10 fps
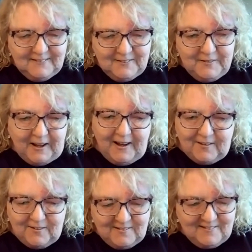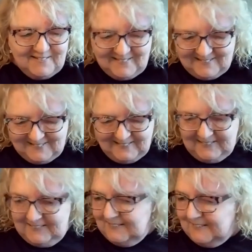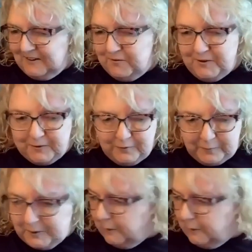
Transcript: Yes. I steal from